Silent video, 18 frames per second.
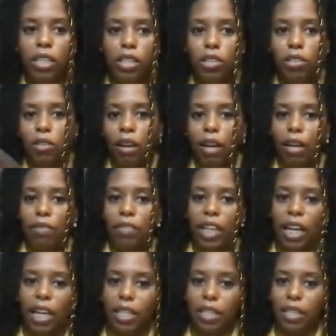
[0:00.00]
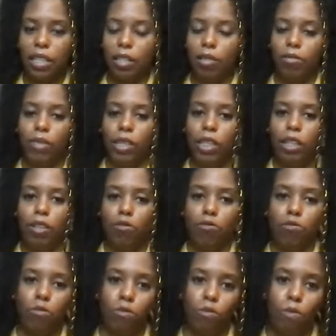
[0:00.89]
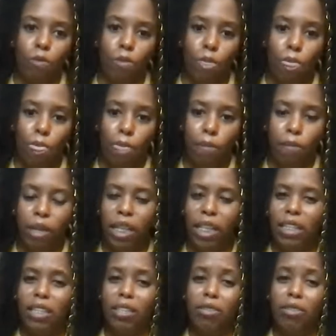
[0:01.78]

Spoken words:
all have last seen me. Because